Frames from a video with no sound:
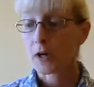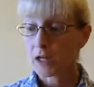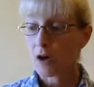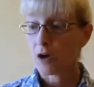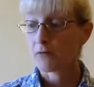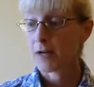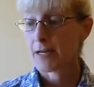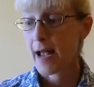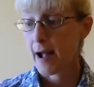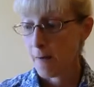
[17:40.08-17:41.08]
working on
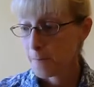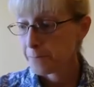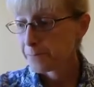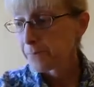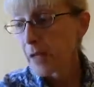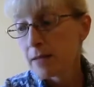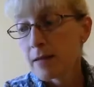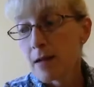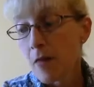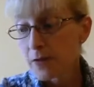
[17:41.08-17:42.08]
right now is
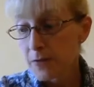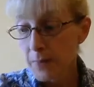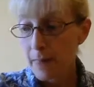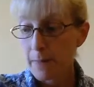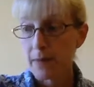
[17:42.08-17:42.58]
another Spin the